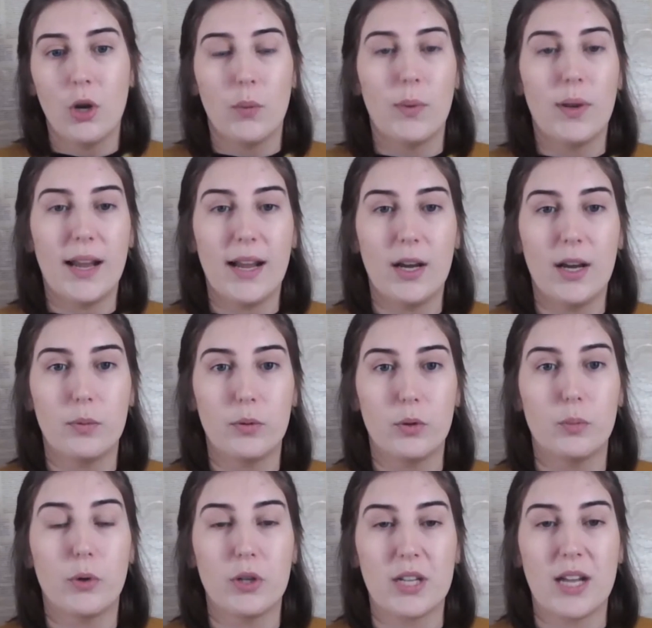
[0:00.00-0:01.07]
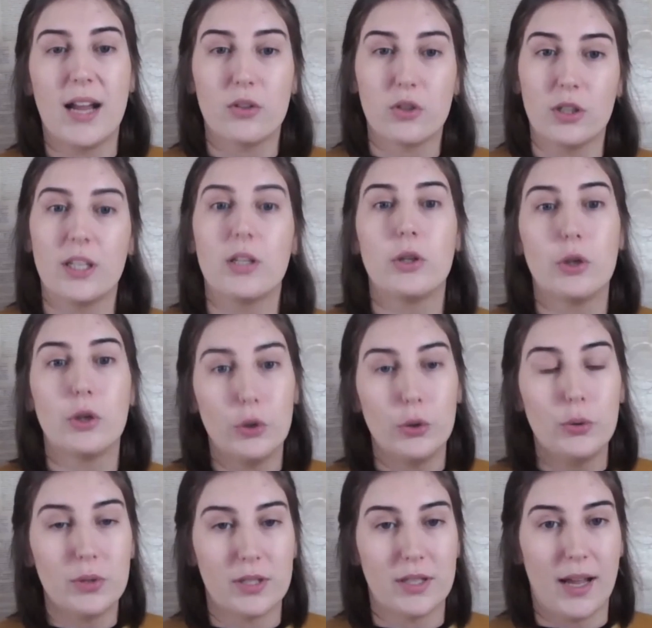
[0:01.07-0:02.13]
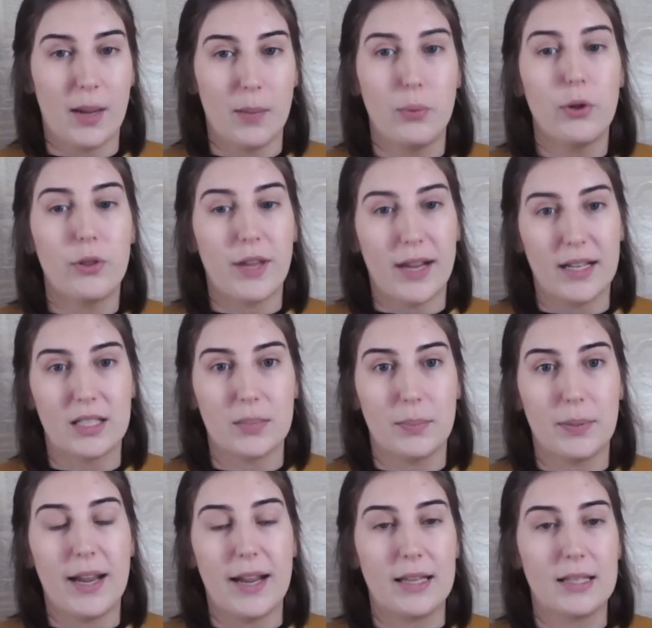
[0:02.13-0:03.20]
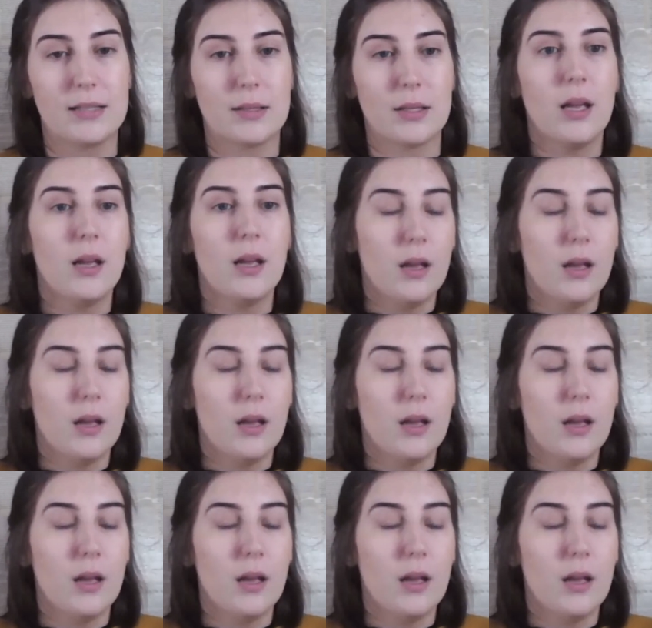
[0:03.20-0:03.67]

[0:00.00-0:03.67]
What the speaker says: Will it help your body actually use that, put that into place?